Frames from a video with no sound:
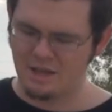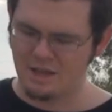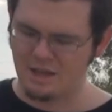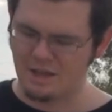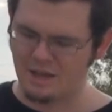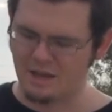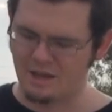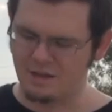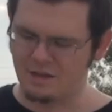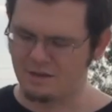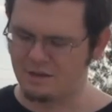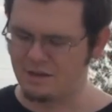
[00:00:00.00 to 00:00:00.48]

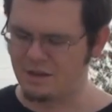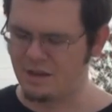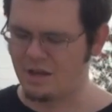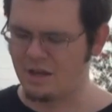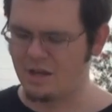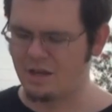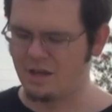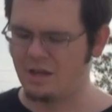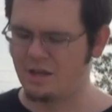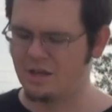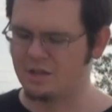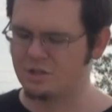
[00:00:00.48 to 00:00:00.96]
and
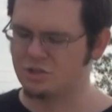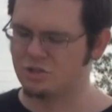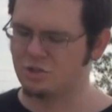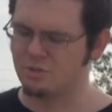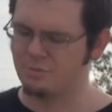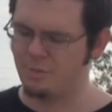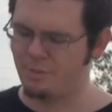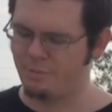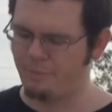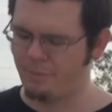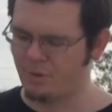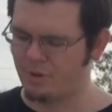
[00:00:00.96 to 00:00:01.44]
it
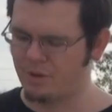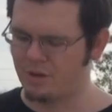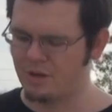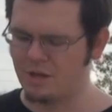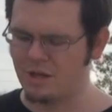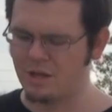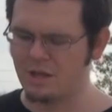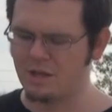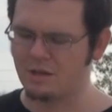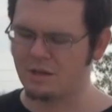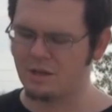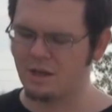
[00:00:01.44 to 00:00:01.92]
should be pretty
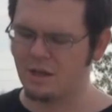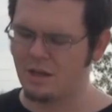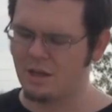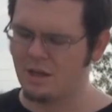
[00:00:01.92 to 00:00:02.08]
neat.